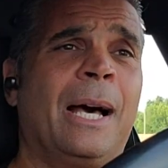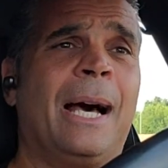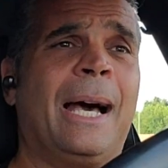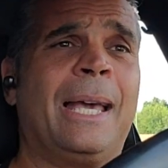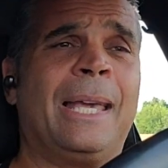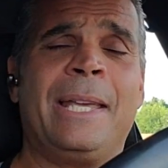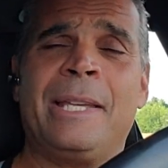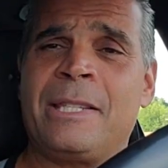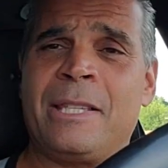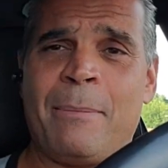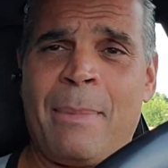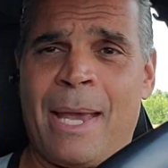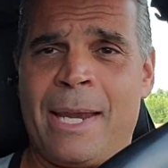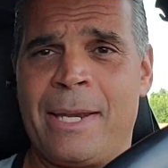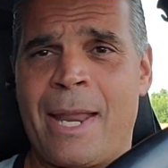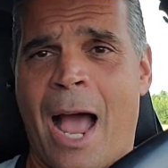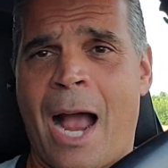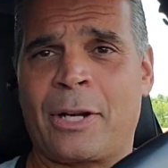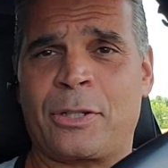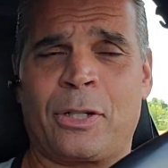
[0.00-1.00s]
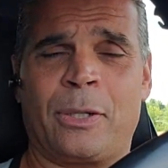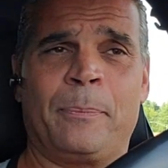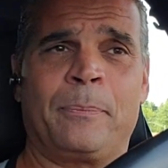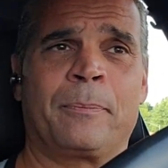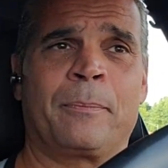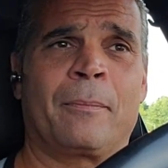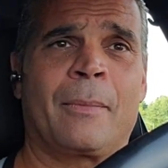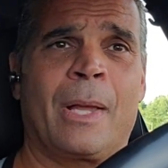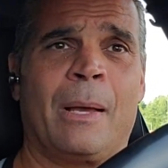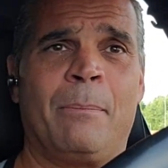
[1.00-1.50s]
He's the main doctor,
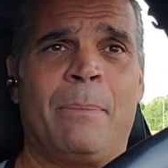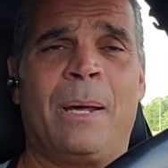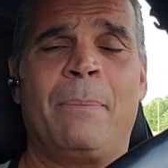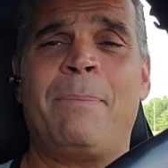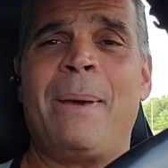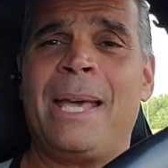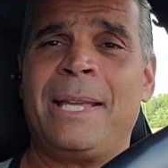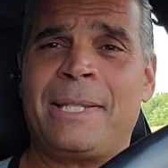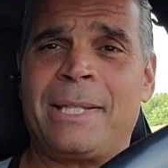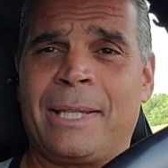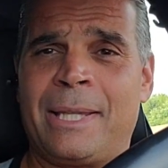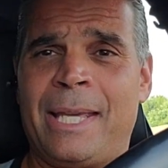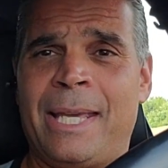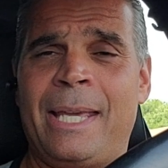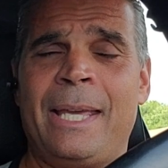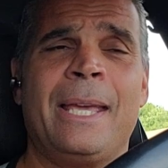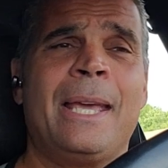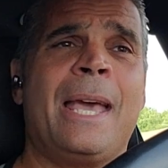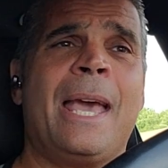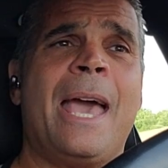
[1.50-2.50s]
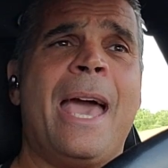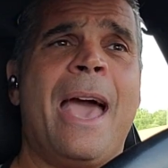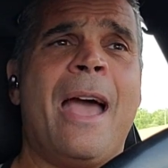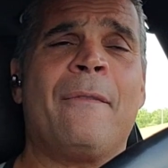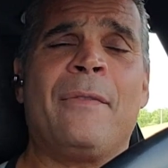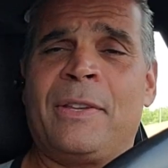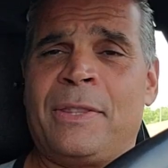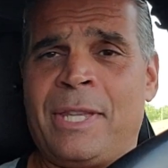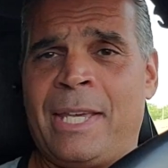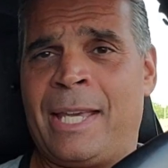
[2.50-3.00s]
but basically
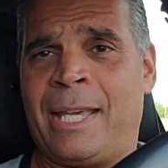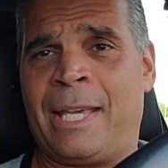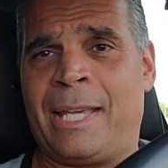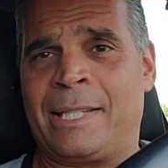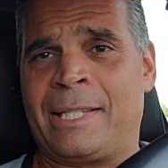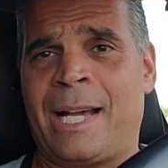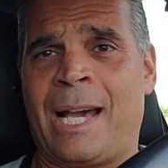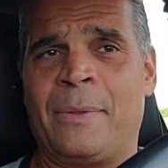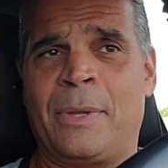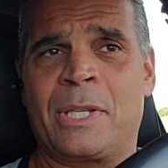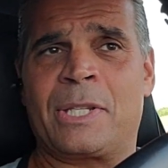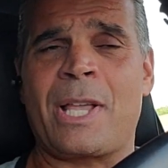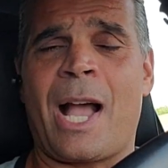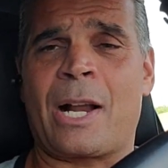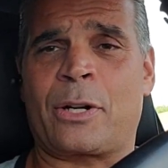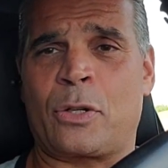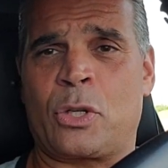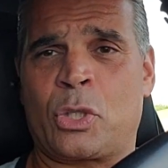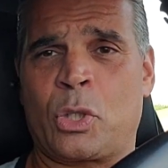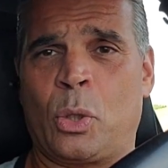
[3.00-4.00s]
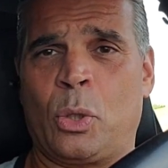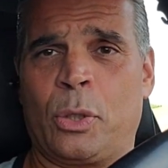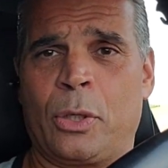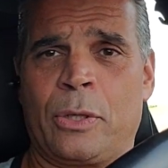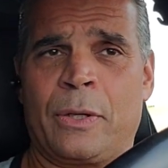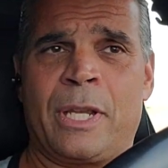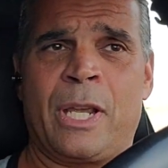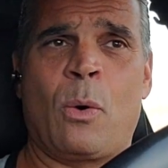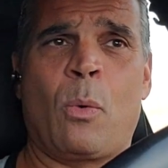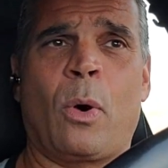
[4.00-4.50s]
everything is on this doctor's shoulder.
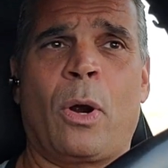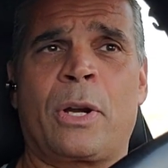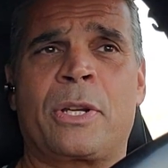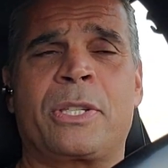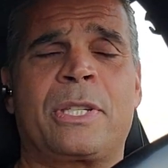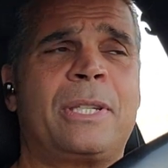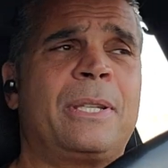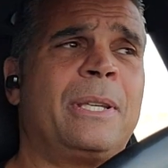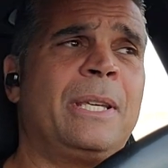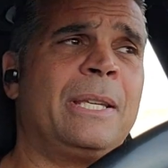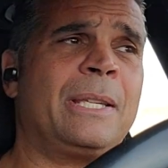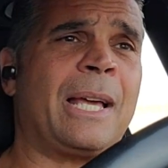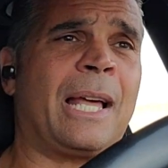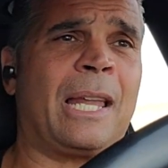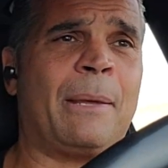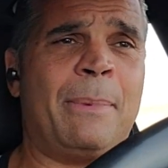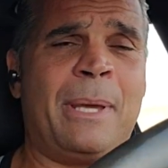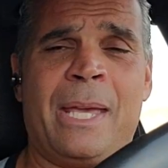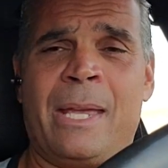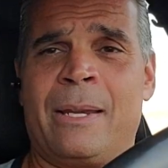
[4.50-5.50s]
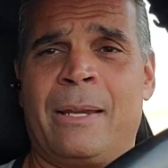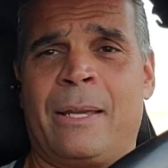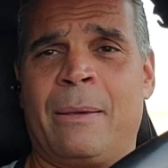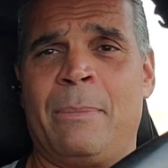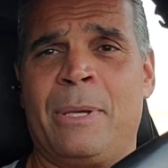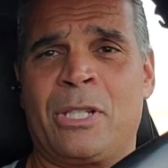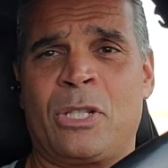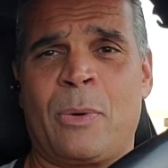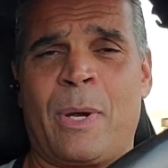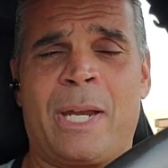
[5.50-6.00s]
He's telling me and
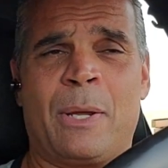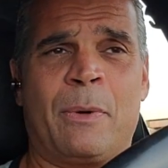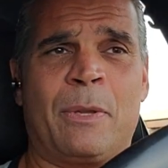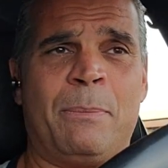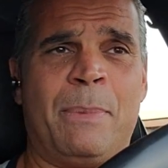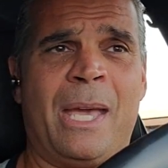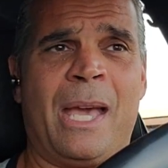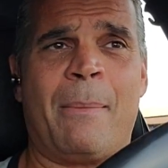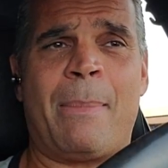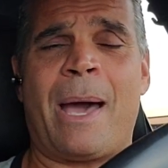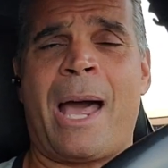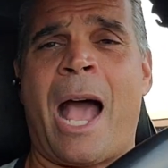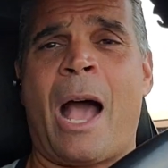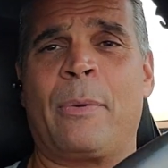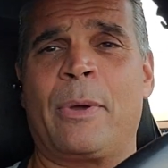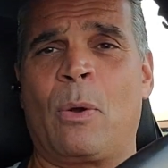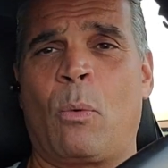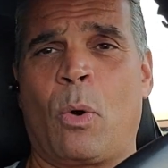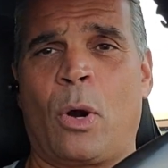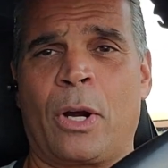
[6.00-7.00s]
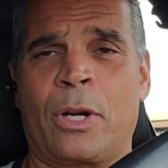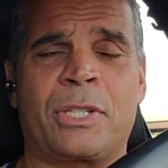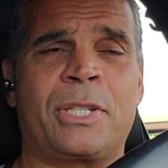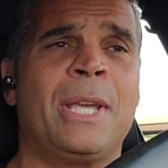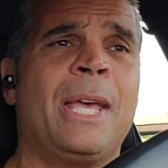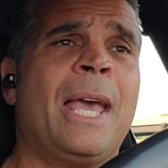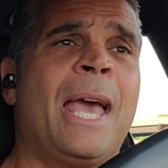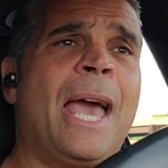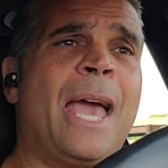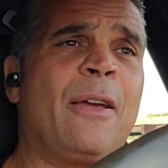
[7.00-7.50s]
commiserating with me about how he works
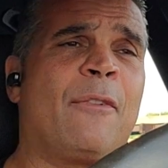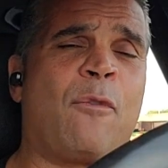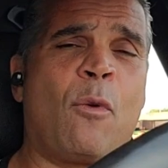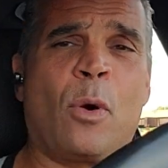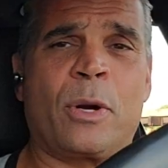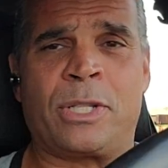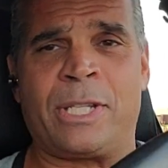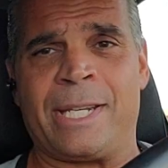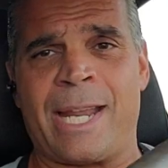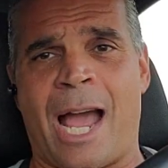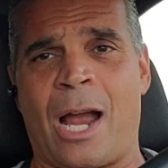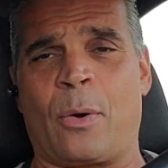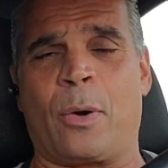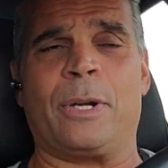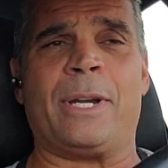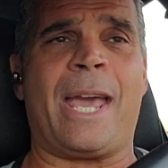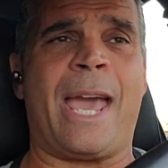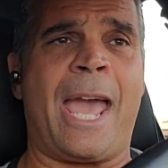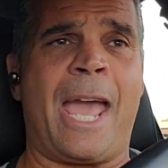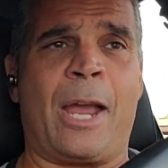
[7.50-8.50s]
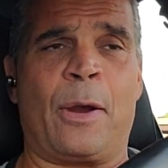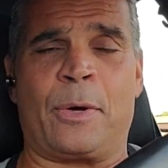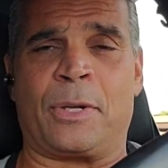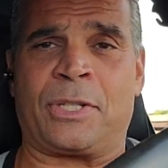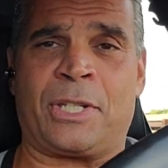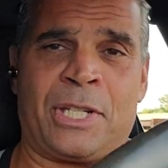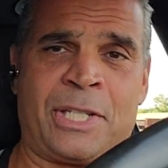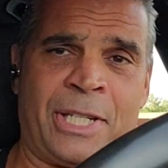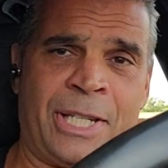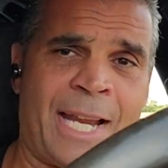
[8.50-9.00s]
a 14-hour day or a
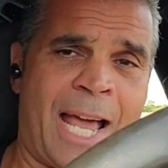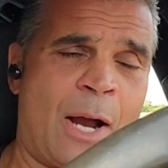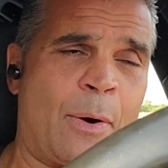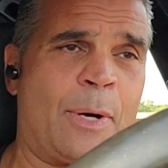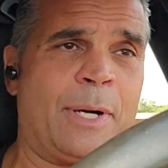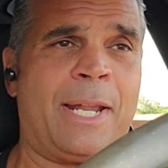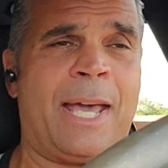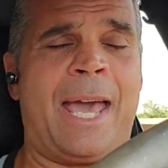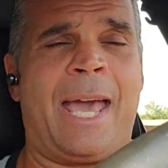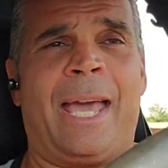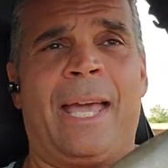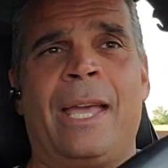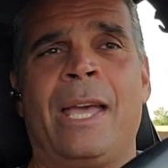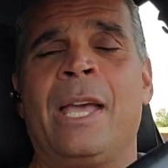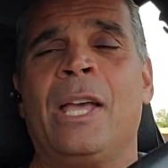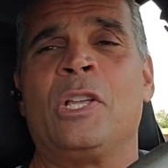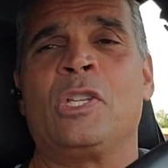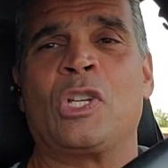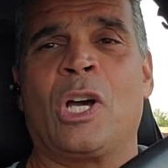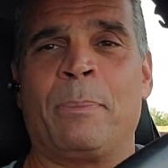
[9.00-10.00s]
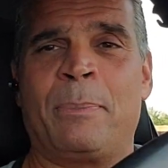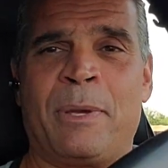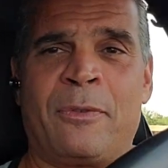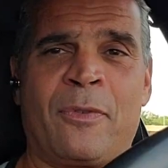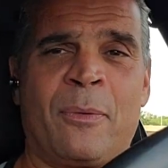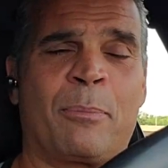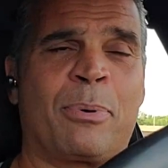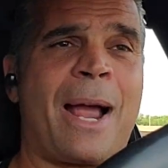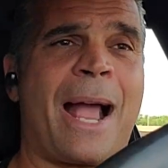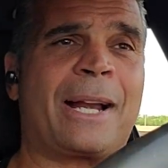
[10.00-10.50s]
16-hour day, jumping
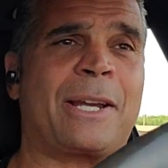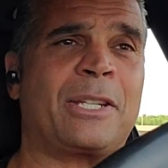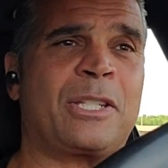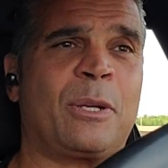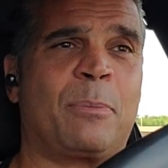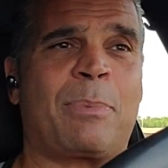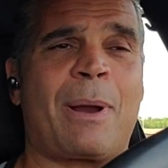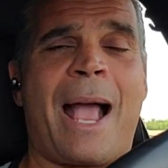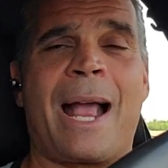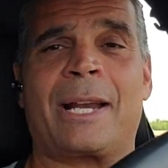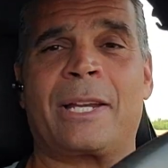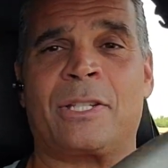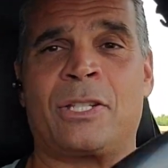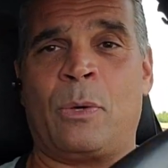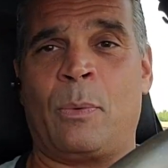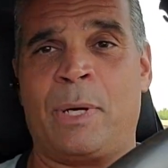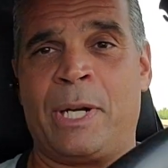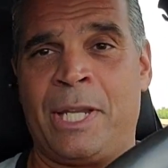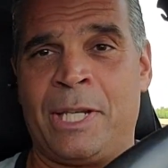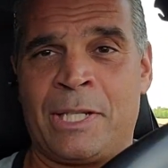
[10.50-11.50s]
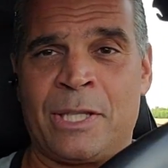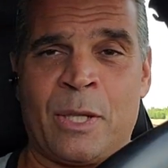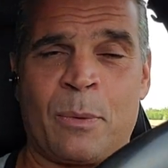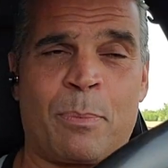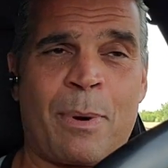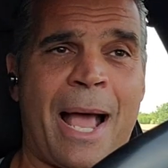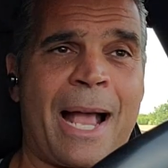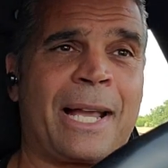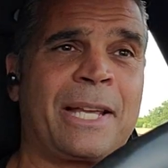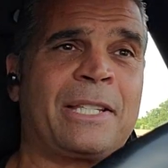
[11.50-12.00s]
from practice to practice. And when he's in the
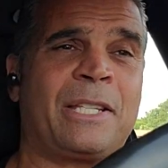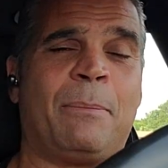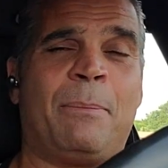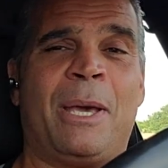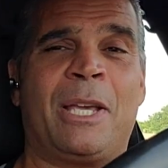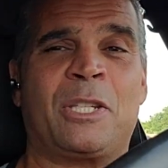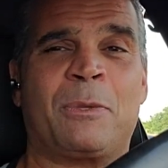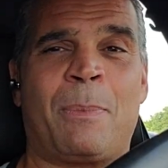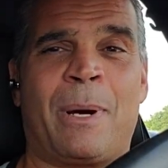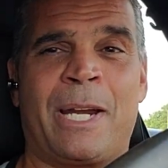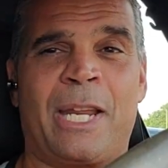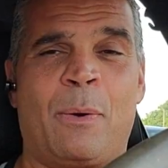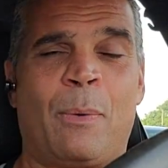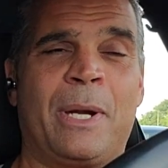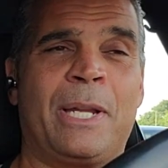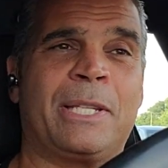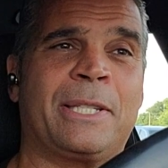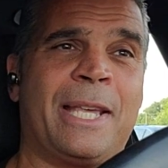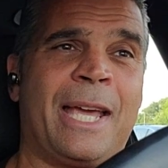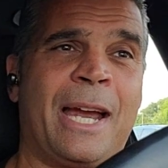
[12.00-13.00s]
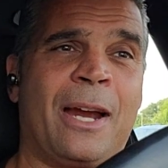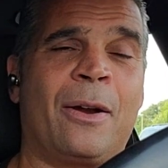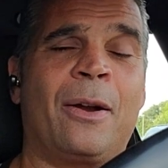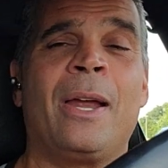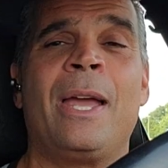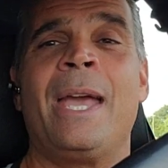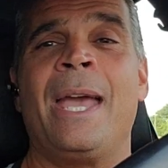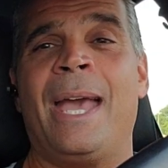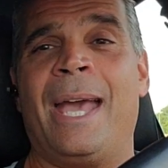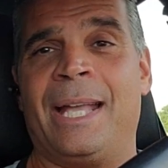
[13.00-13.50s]
practice, it makes money. When he's
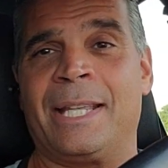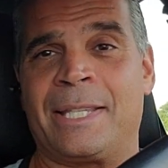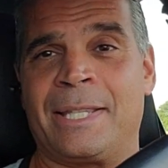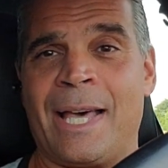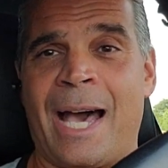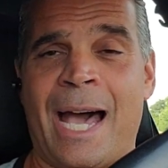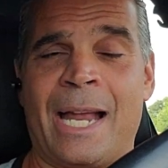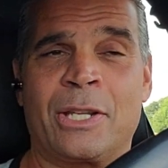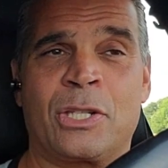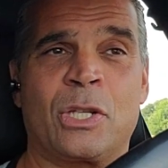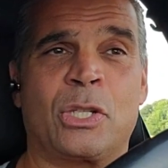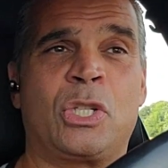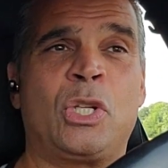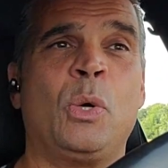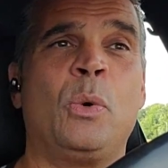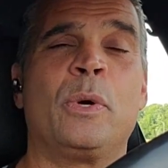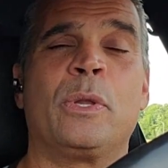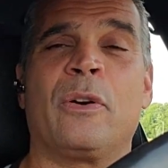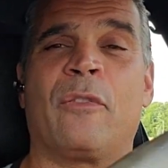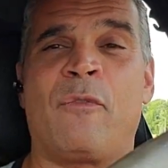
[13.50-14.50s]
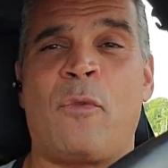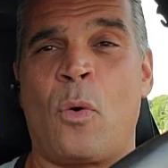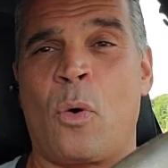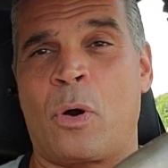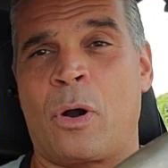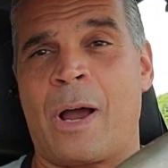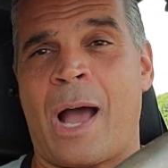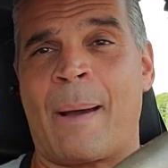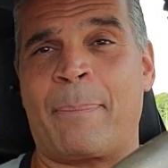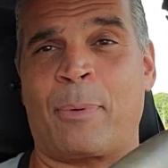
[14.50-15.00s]
there, it's not. So 2 of the
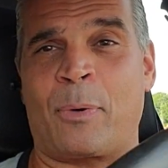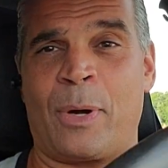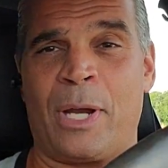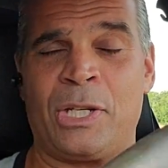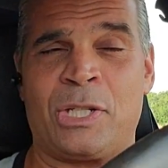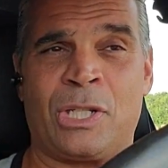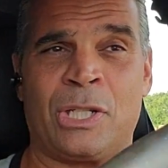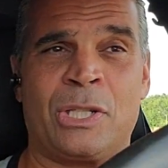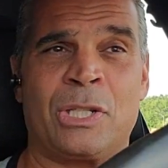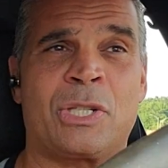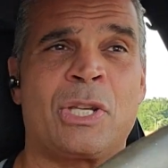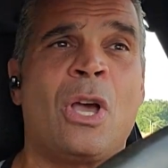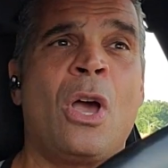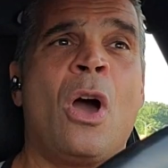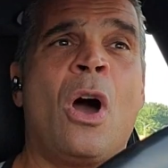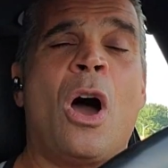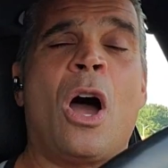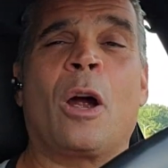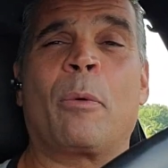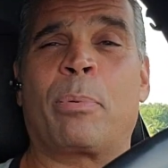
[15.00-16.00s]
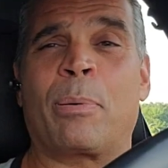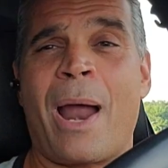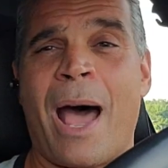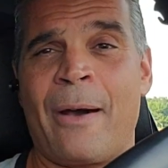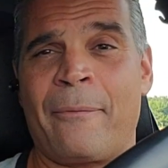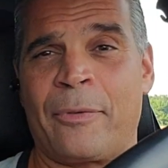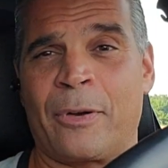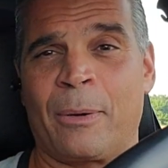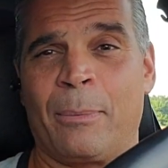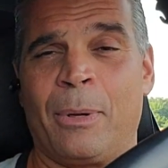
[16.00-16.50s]
4 operations are
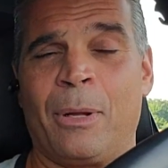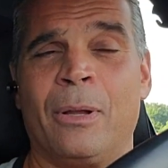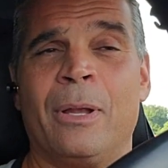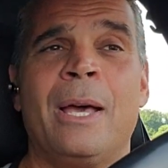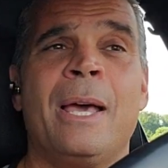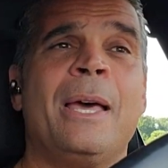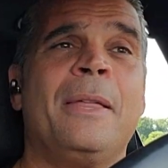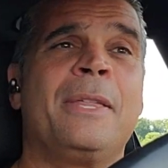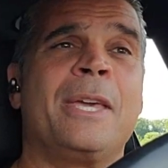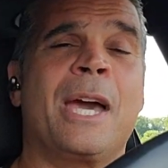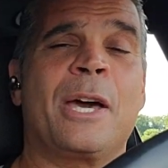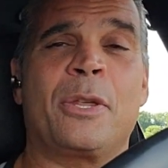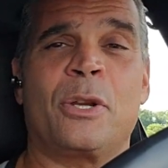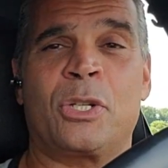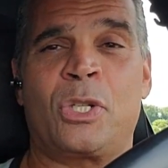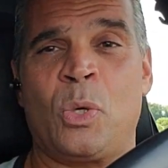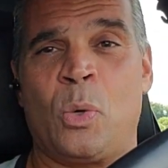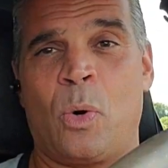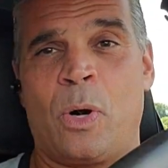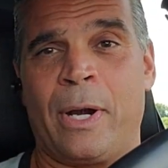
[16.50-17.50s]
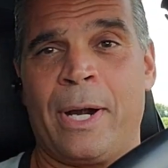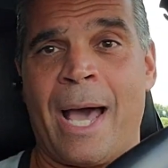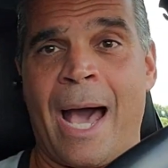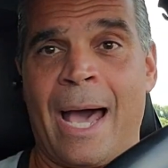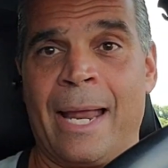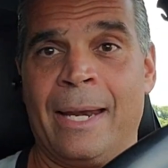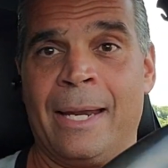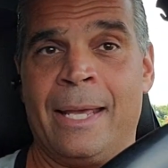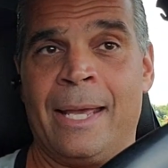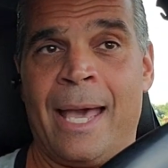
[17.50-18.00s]
profitable. The other 2 are not.